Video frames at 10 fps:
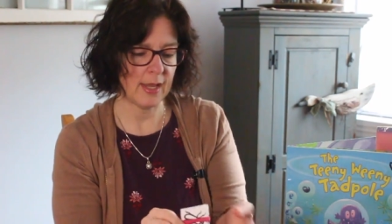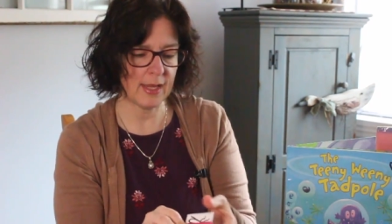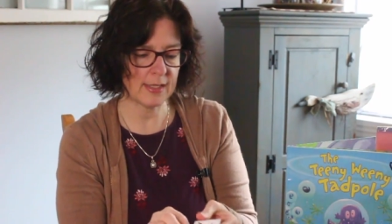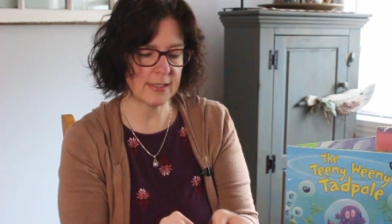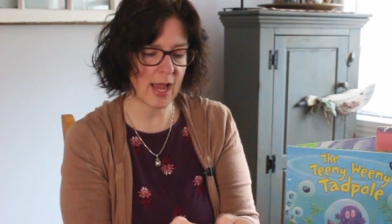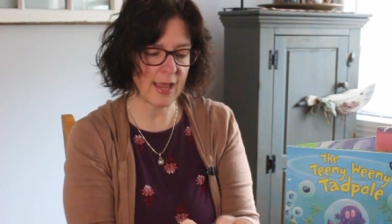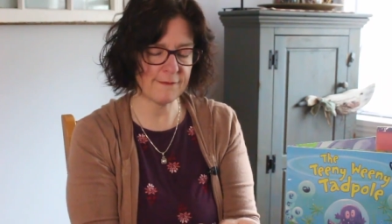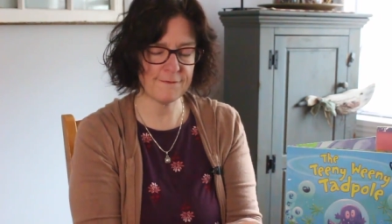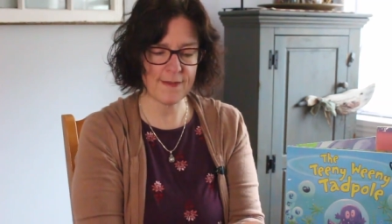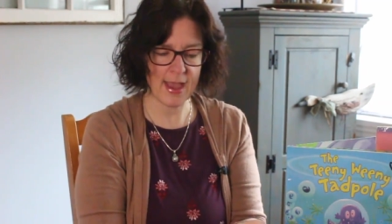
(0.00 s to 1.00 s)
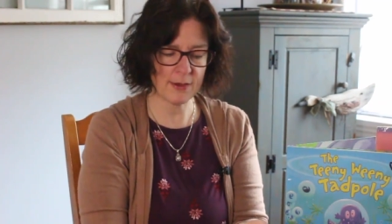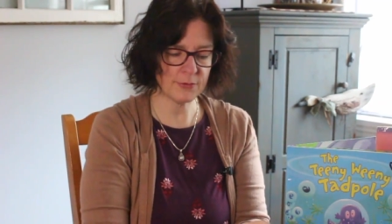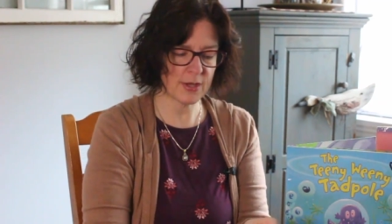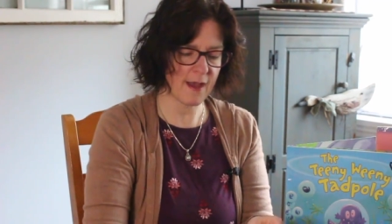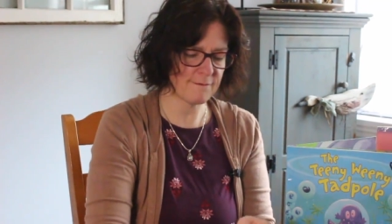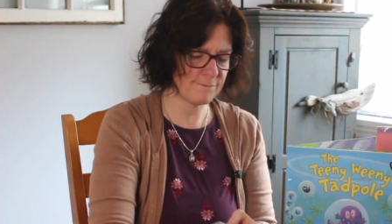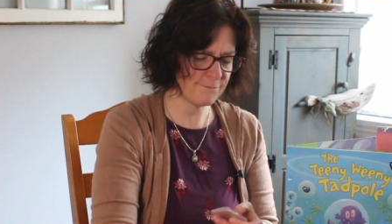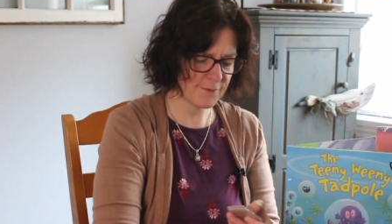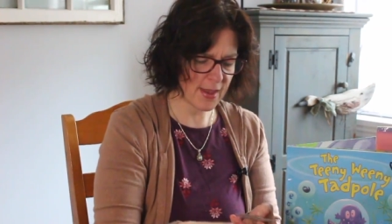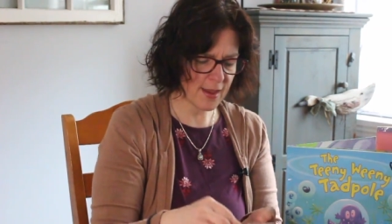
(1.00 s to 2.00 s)
and I found a
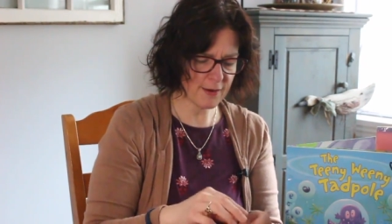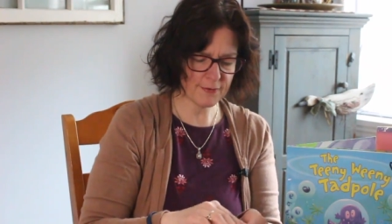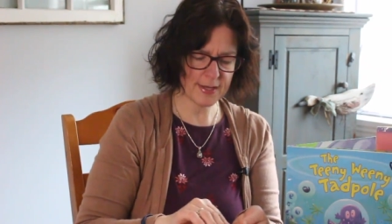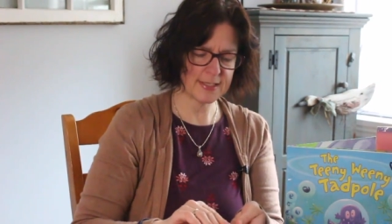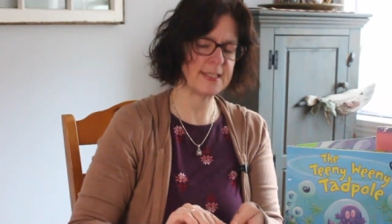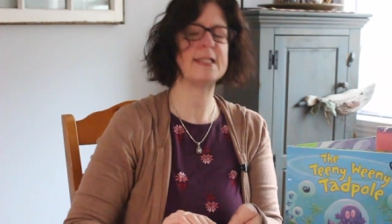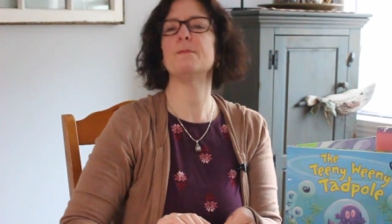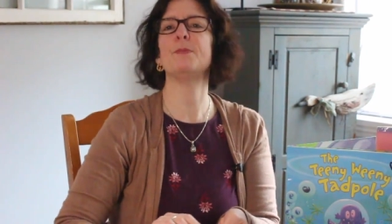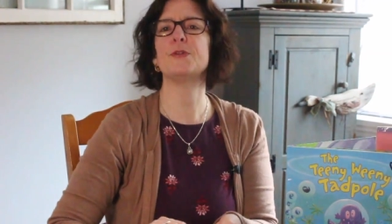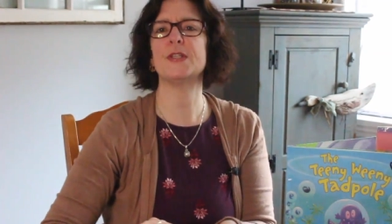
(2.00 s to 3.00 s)
very simple,